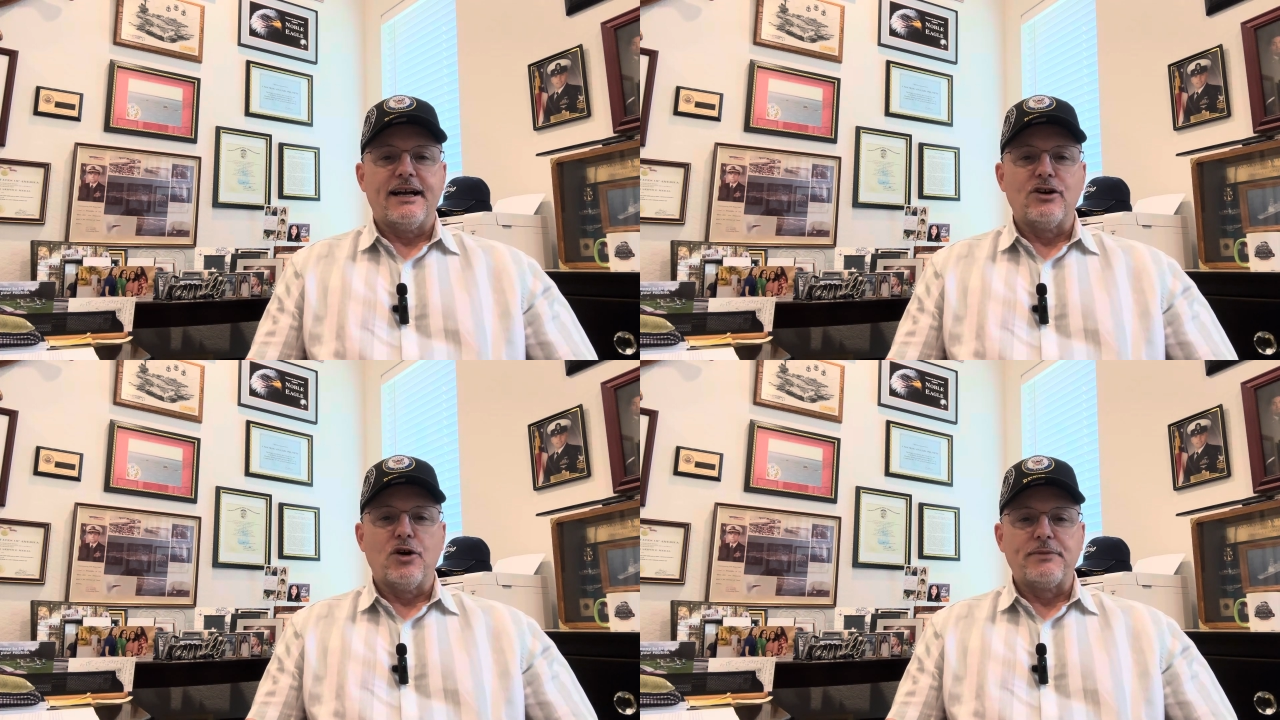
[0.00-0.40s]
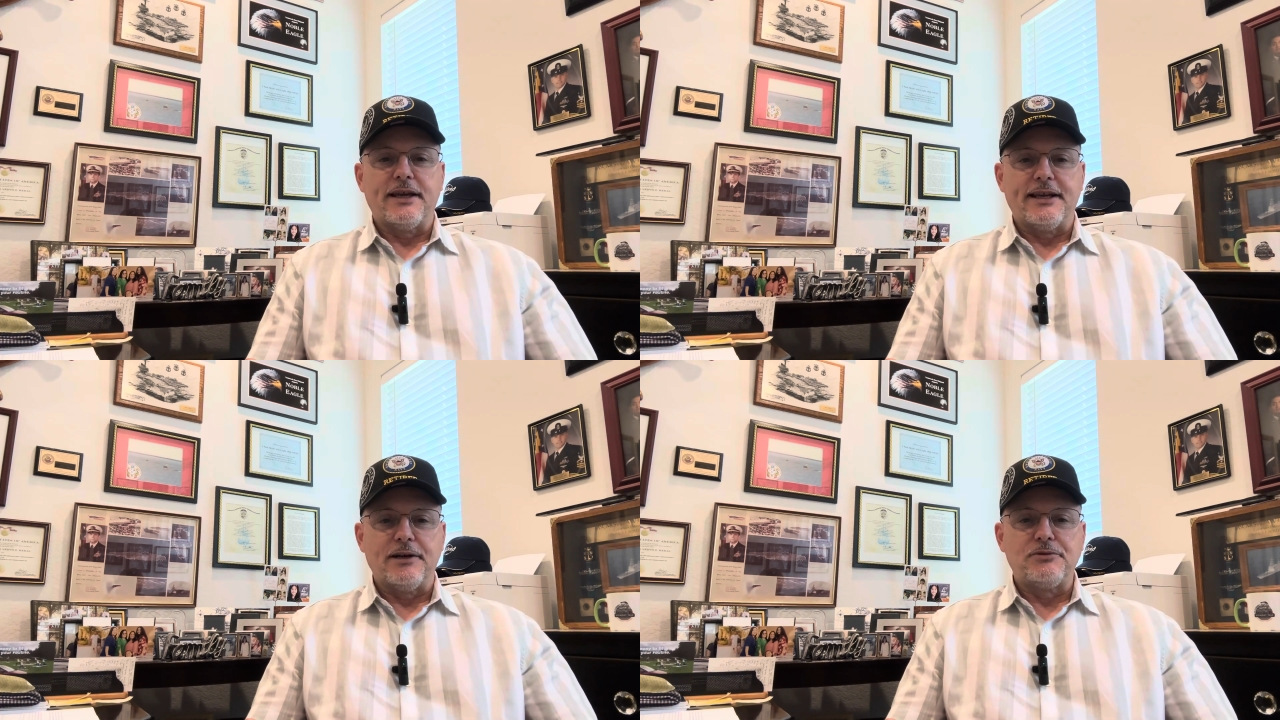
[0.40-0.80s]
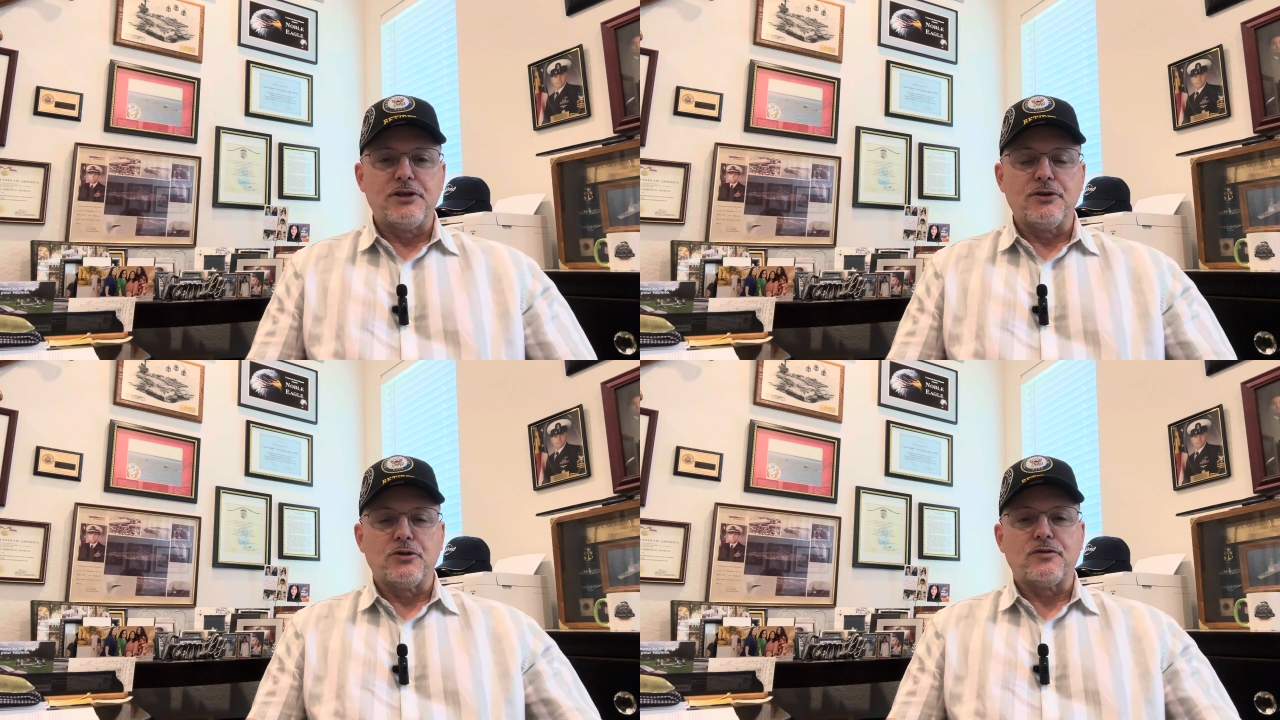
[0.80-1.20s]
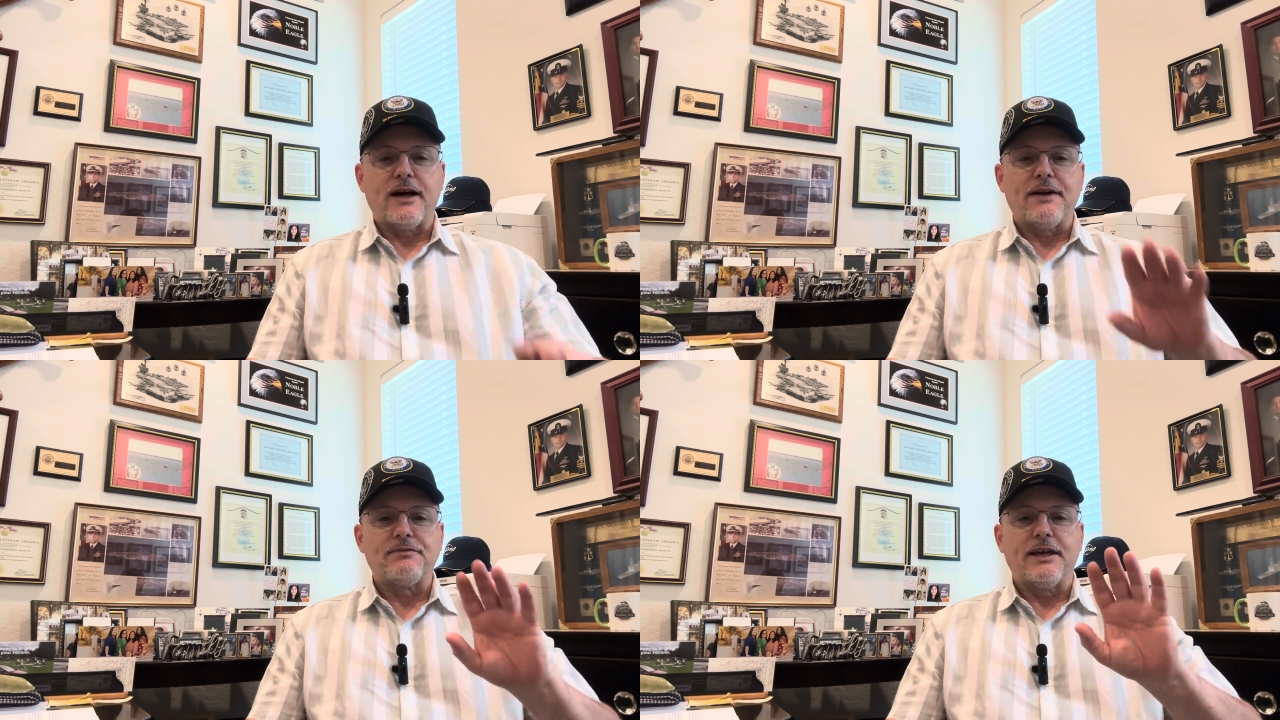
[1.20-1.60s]
I hope that helped you. Those
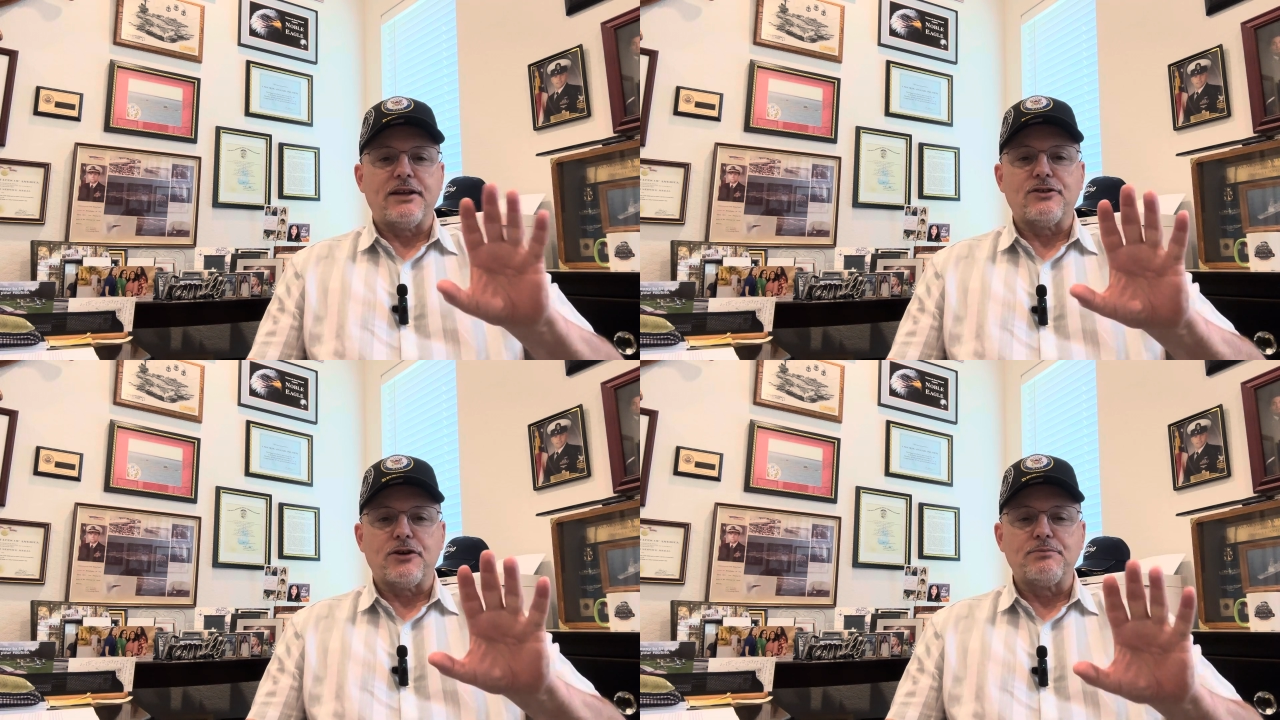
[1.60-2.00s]
five things are